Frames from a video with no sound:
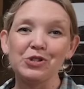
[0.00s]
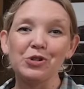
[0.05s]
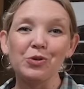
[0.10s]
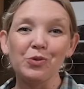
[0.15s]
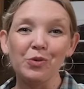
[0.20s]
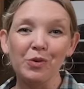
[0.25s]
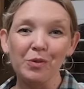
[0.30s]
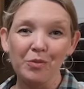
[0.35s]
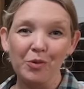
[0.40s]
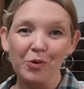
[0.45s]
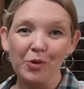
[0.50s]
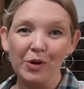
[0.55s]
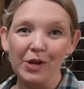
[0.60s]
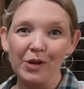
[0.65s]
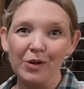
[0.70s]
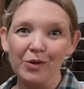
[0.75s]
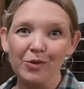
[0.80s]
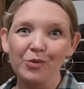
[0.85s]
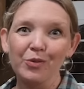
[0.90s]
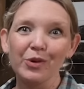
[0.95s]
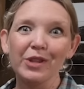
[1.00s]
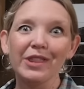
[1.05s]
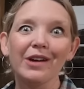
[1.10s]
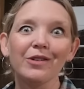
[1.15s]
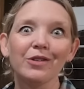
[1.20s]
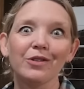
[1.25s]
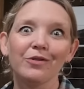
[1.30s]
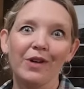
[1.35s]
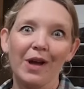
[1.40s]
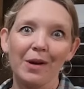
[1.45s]
to a boil
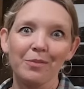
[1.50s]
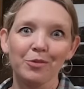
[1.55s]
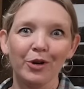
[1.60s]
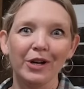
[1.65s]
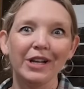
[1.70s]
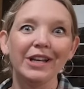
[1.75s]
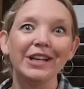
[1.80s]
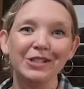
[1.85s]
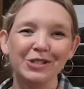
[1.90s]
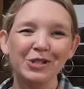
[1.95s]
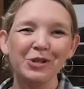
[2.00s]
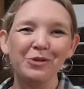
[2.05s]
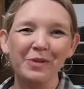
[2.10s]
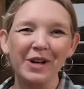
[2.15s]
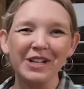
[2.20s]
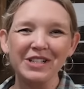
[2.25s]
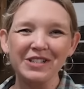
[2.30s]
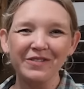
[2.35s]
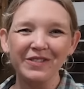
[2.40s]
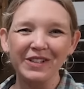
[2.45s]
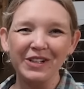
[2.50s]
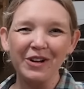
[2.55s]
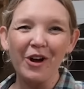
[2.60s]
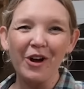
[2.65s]
without evaporating too much of it